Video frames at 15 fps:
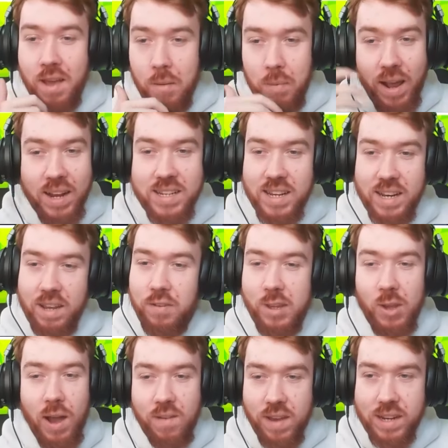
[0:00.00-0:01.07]
But like I said, if you
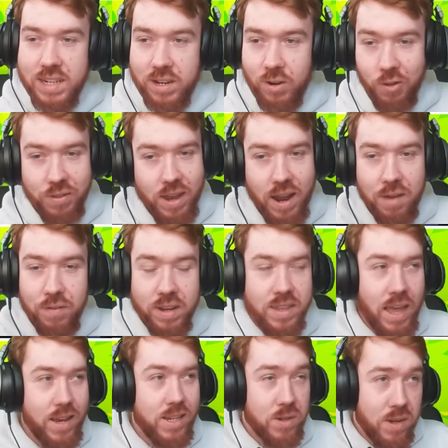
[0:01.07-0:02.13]
don't have Escanor, then I think
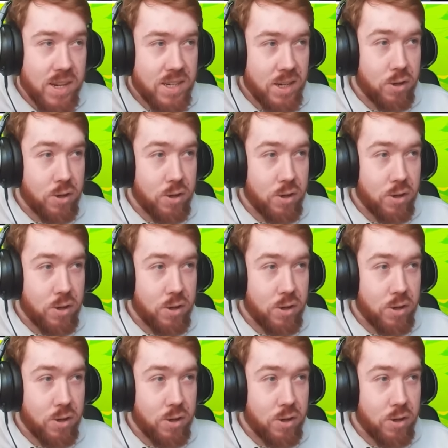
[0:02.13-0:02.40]
Denzel is a